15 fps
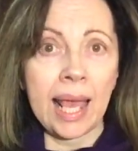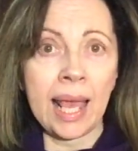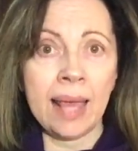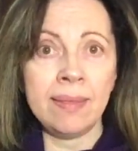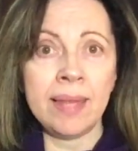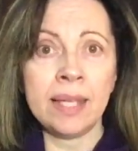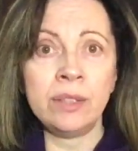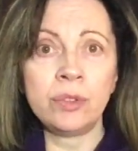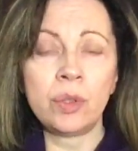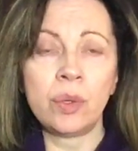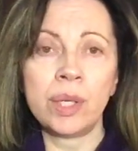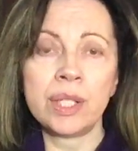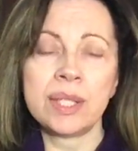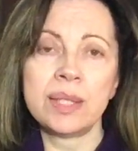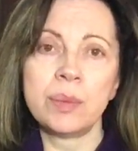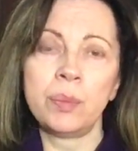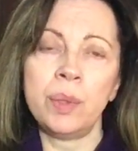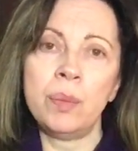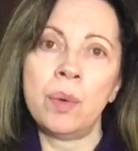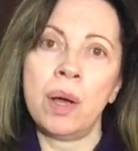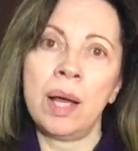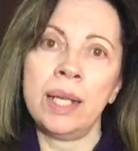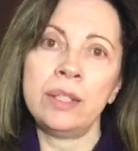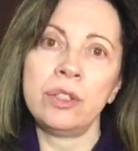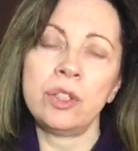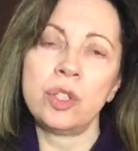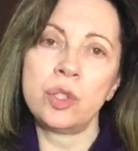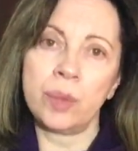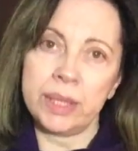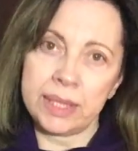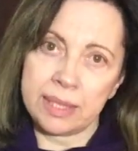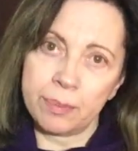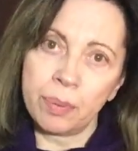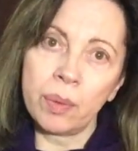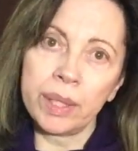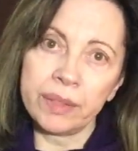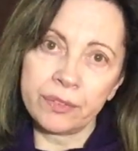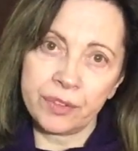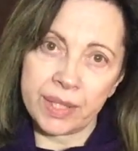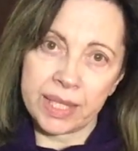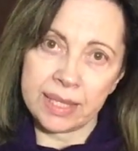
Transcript: And then of course we want joint support for